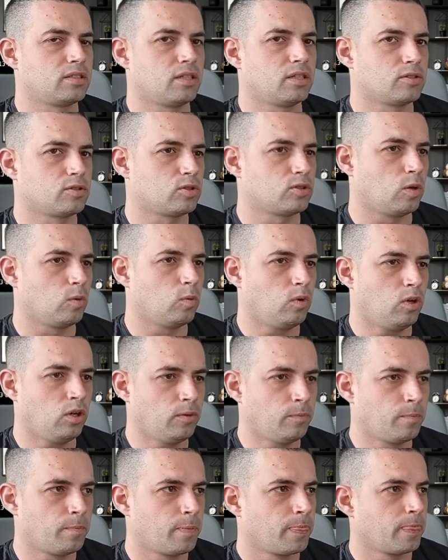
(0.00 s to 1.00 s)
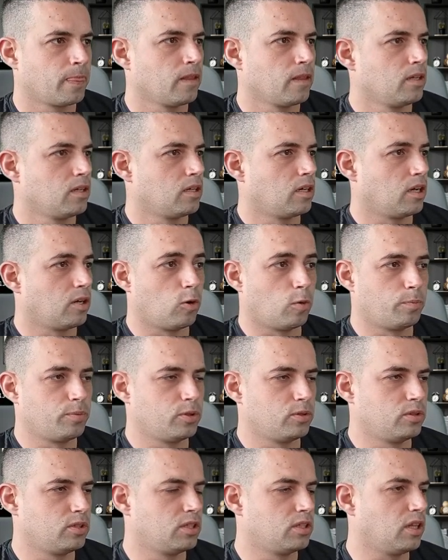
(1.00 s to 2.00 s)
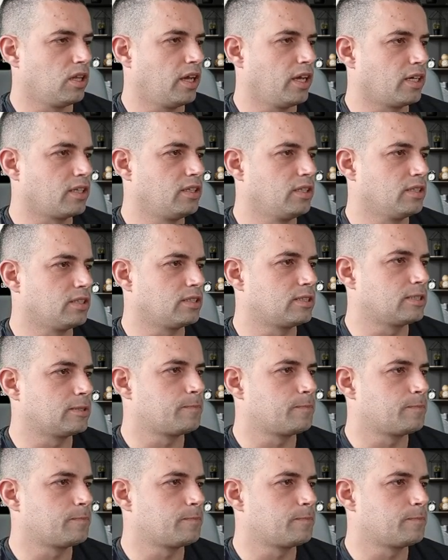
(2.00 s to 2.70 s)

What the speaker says: and so on. Hope you did like this.